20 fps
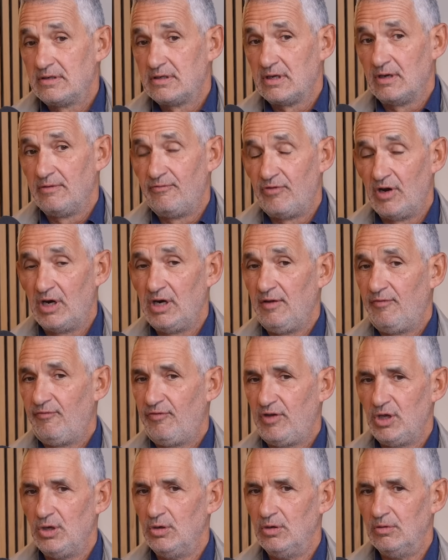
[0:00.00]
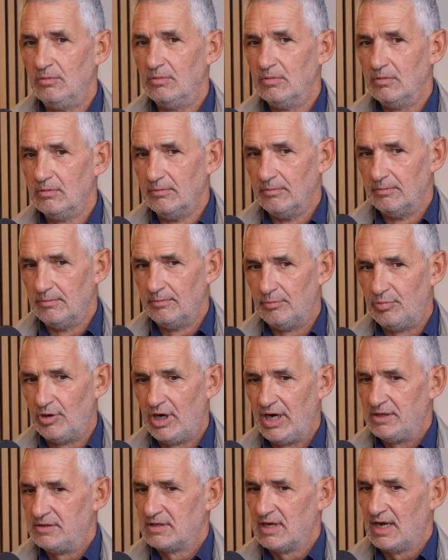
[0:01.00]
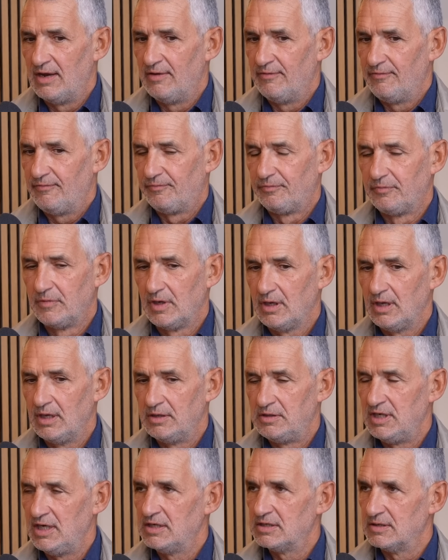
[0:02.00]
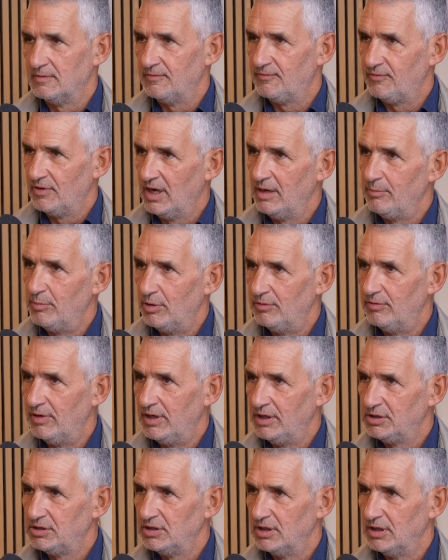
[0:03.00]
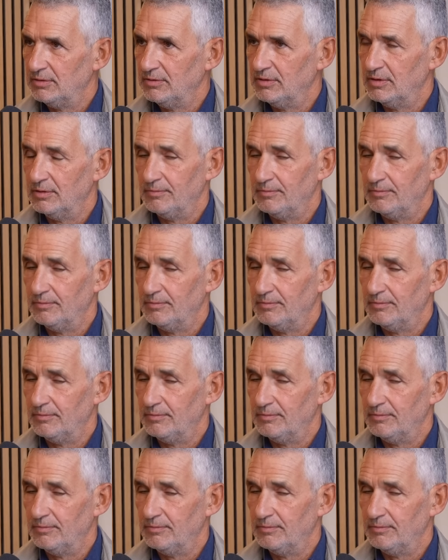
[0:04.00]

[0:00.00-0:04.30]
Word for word: so very few breads have a decent fiber ratio